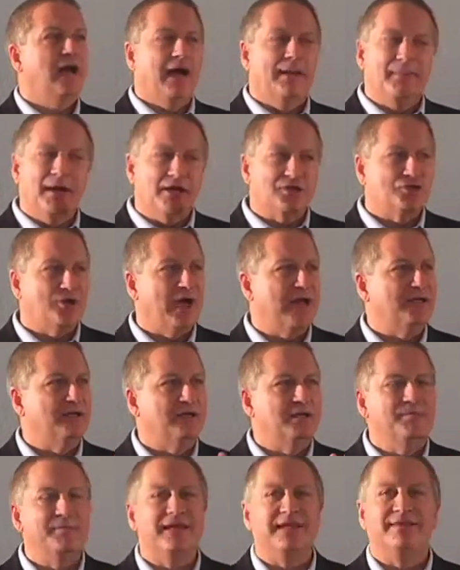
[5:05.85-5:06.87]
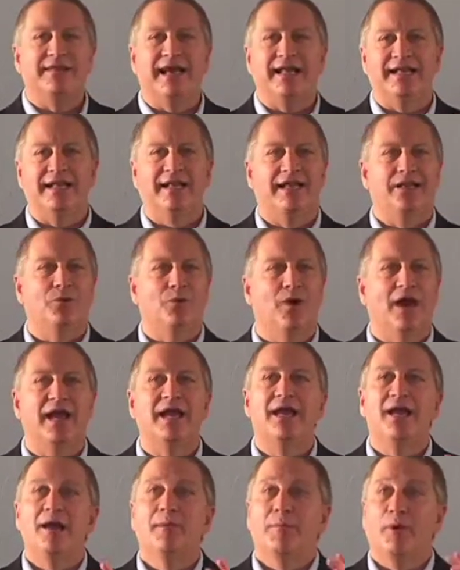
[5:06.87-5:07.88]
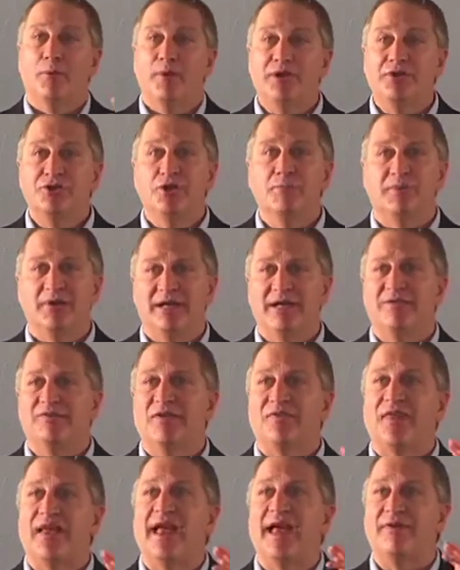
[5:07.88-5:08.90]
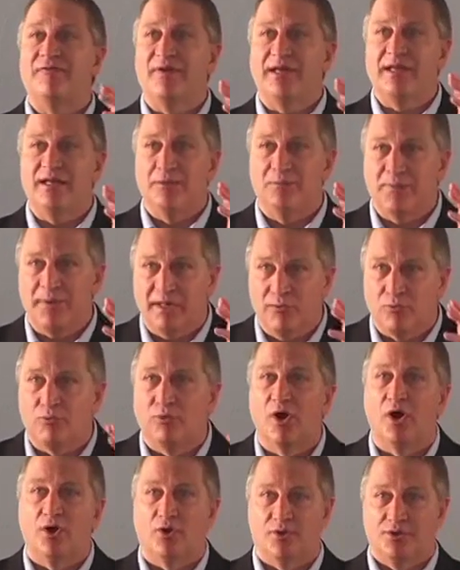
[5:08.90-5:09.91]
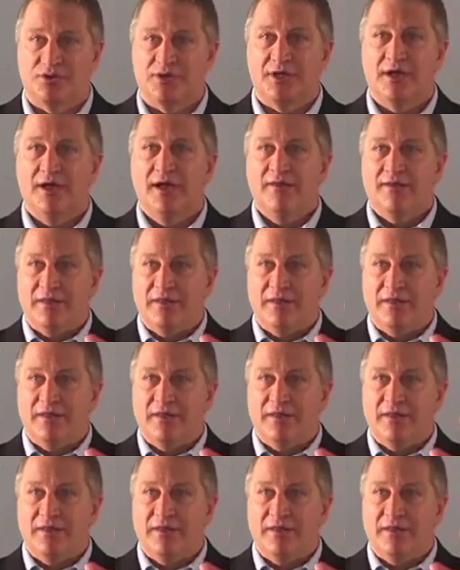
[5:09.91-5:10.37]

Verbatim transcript: I'm not trying to demean that in any way, but we do believe that they have independent roles,